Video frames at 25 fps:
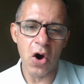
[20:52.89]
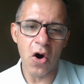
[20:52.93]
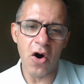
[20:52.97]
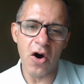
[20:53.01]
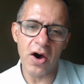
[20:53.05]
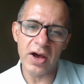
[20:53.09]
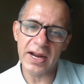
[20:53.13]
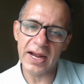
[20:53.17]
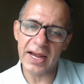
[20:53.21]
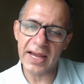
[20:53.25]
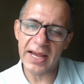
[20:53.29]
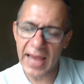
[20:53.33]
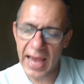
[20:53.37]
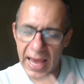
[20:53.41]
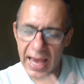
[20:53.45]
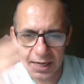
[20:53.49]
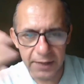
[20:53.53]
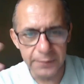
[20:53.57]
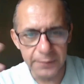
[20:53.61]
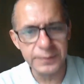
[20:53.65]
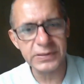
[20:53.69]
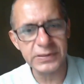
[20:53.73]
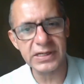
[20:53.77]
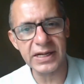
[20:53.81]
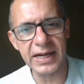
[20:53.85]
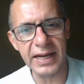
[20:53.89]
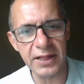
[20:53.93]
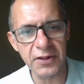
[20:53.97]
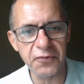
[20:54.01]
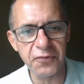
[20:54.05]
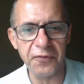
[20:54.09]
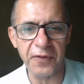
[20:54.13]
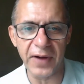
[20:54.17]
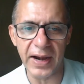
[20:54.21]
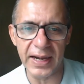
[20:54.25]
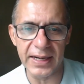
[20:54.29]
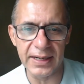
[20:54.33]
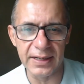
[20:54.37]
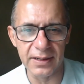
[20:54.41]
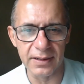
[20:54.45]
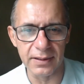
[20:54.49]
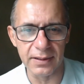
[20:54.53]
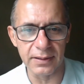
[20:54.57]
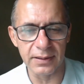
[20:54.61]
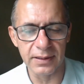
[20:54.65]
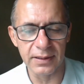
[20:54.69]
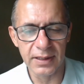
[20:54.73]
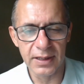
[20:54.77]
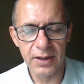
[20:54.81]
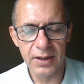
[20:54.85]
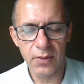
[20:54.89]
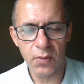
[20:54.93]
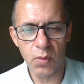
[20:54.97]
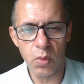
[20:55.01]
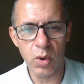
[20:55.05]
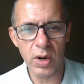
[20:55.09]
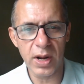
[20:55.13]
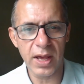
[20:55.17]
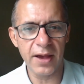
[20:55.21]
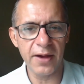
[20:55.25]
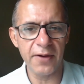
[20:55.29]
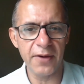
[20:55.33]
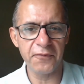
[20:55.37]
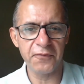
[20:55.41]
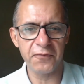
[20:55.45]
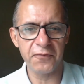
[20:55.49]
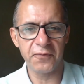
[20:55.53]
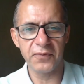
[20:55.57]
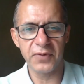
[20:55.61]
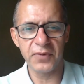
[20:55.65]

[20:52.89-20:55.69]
or a Gallup strength finder would have